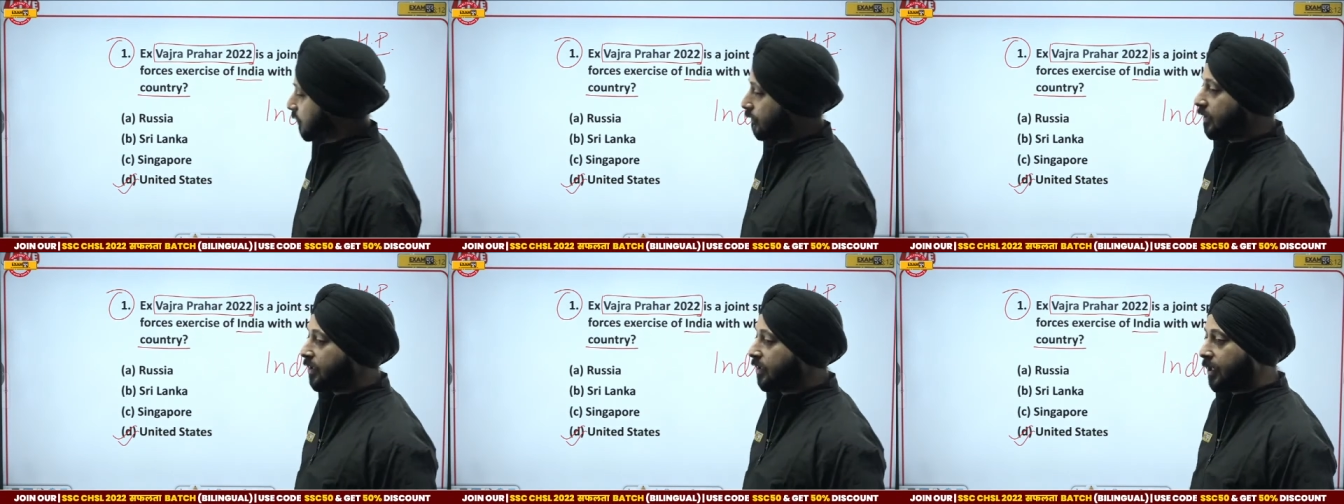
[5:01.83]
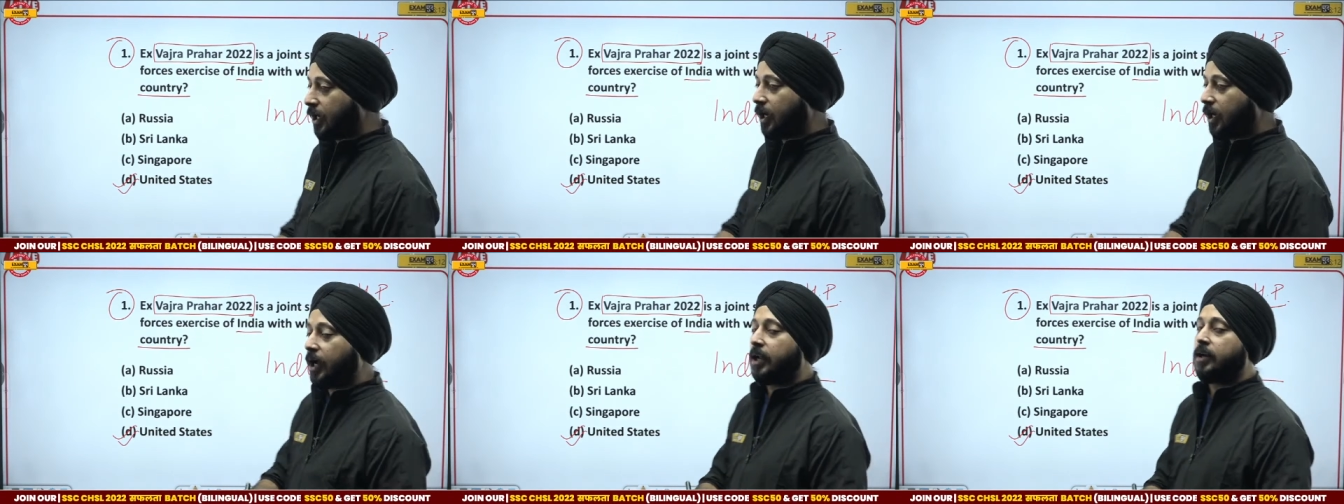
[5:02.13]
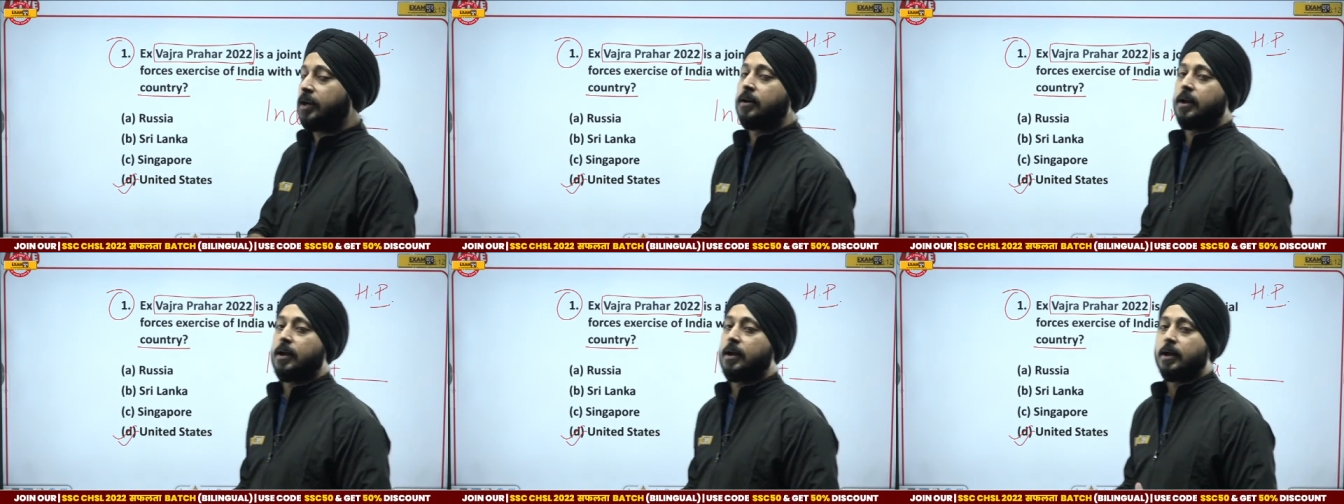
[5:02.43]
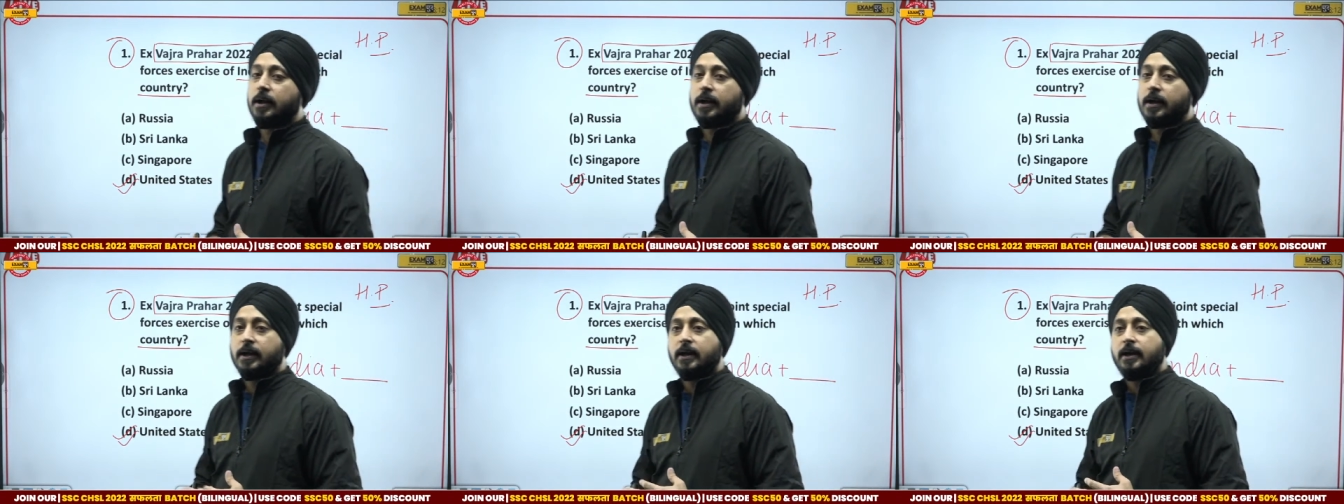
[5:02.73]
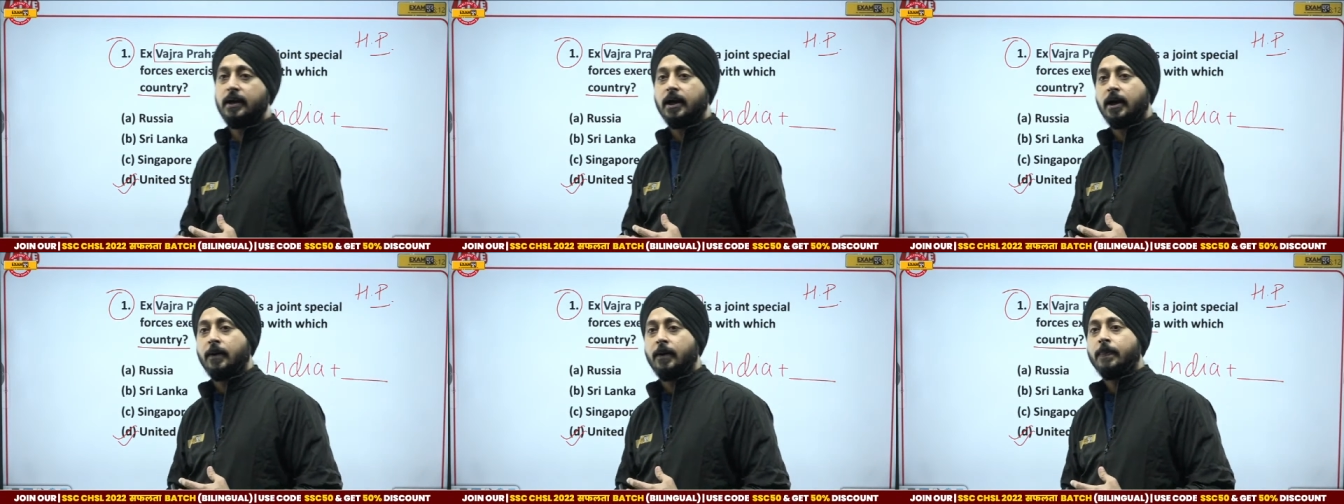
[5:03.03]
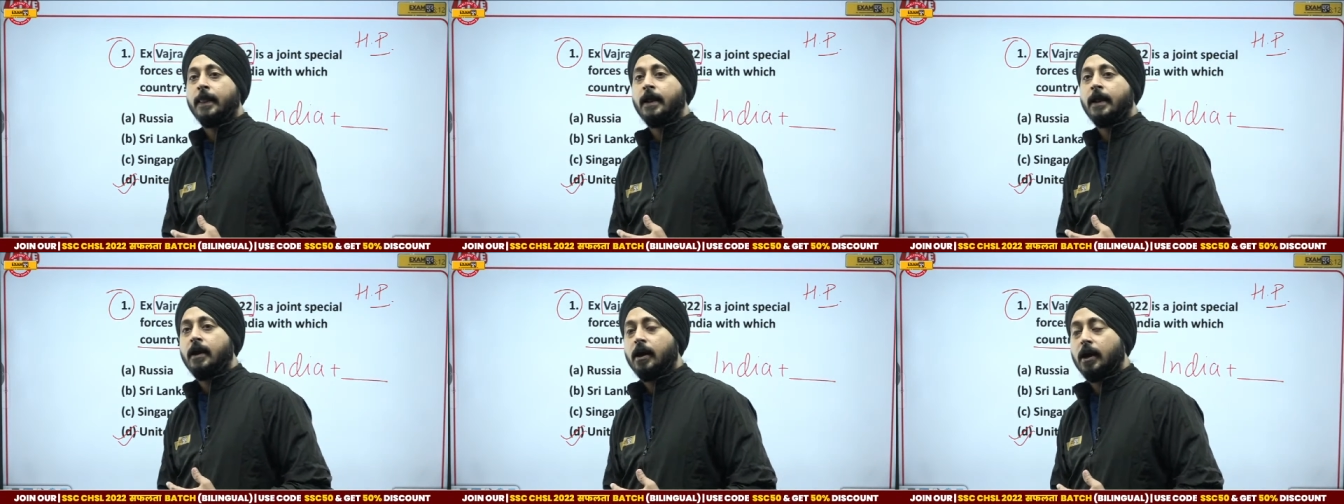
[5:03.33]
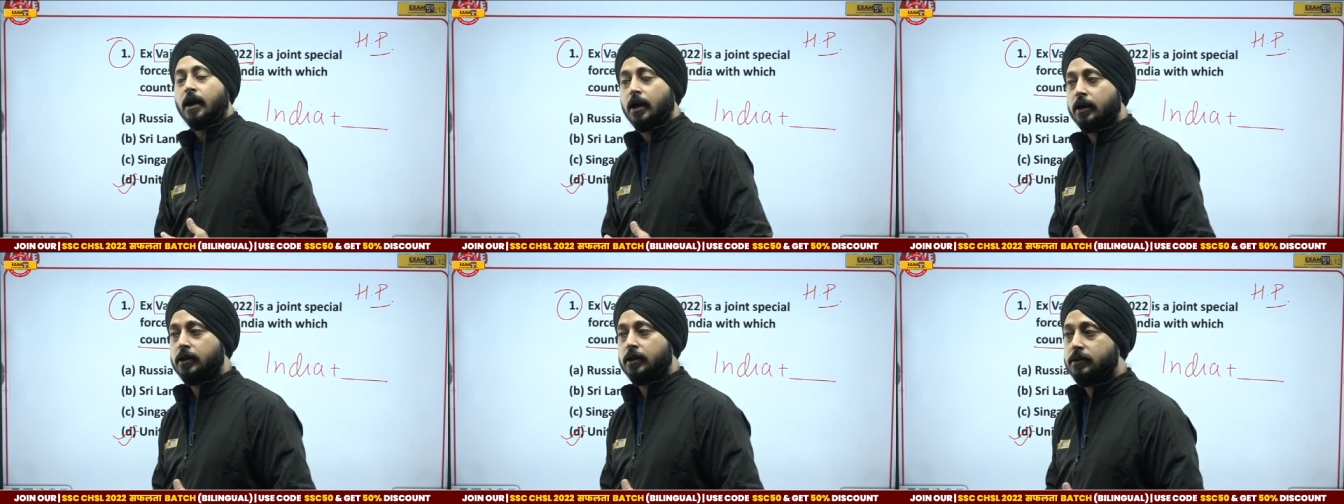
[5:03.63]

of India. And uh, India uh,